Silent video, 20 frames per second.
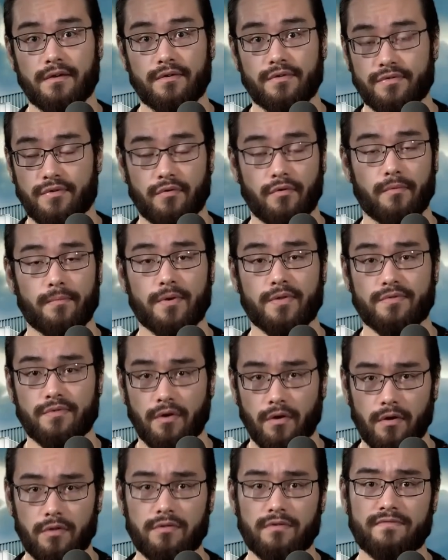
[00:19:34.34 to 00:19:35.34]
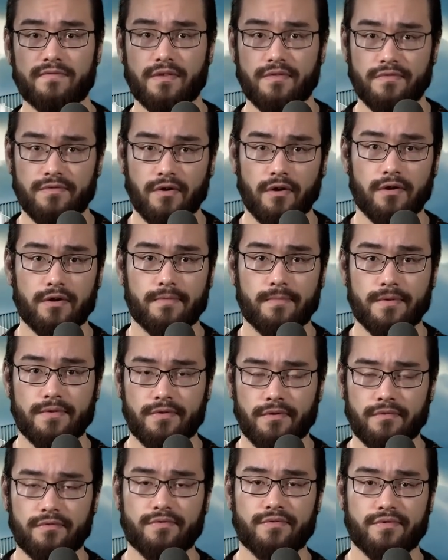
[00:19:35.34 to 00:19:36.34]
So almost all of these
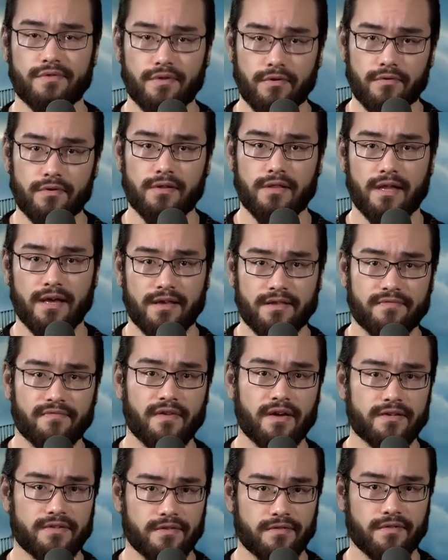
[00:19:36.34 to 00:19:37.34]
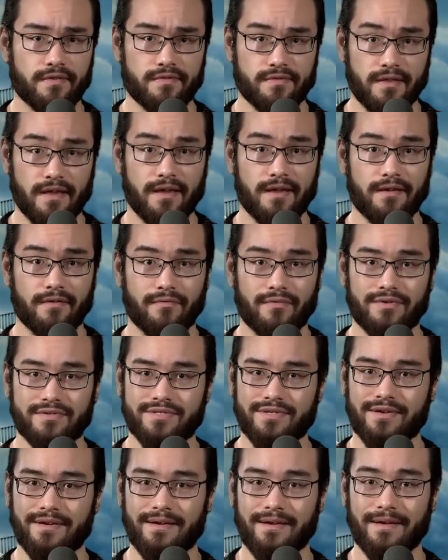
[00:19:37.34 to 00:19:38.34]
documents are still classified to this day,
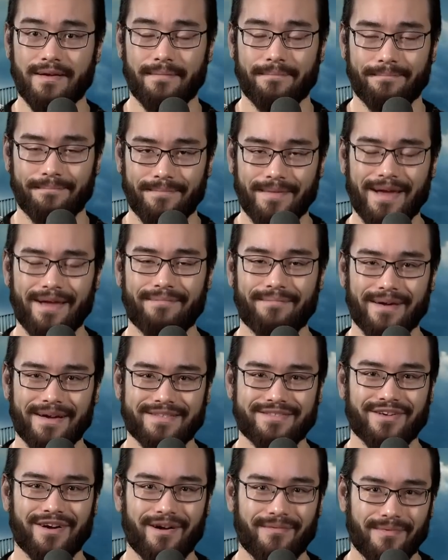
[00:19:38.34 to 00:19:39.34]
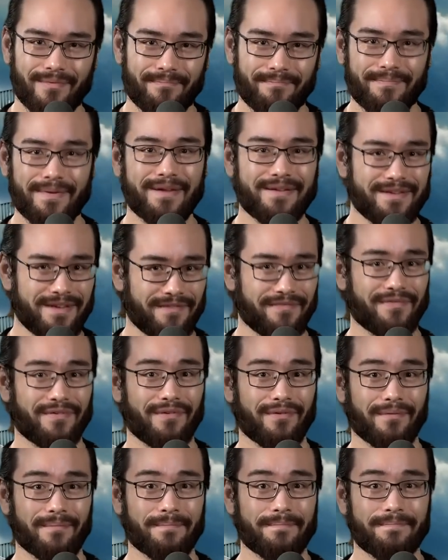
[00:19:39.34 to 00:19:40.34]
which made my job a bit
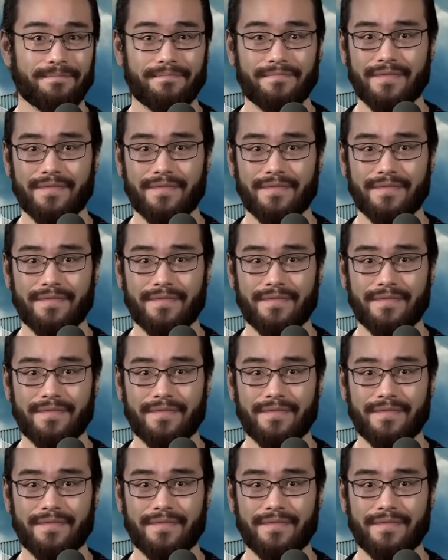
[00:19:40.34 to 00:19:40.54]
difficult,